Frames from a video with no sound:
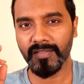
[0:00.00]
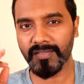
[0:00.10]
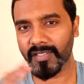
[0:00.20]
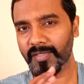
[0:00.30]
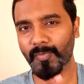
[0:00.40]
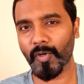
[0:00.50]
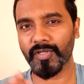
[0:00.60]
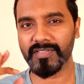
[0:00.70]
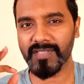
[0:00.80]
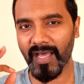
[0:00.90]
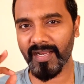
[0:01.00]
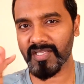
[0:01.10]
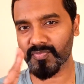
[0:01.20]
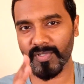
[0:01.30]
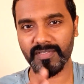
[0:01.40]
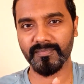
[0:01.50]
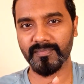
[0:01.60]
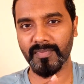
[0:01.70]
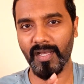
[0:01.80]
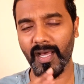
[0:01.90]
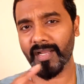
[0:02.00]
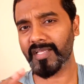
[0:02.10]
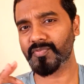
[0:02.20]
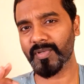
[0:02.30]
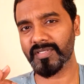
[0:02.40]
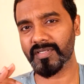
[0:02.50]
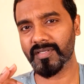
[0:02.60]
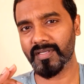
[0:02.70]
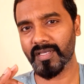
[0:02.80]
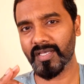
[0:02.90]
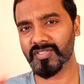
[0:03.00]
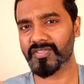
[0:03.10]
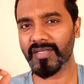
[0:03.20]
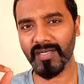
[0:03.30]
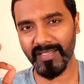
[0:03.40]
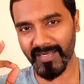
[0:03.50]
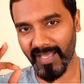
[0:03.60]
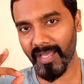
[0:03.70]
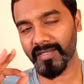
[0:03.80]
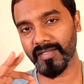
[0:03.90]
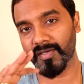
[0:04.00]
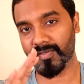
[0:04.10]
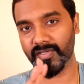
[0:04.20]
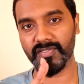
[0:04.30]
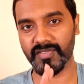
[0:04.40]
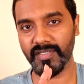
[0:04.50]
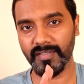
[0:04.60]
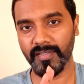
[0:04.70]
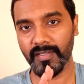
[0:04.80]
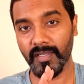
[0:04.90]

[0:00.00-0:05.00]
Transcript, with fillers: The third point is harassment. Harassment is generally rare in our industry,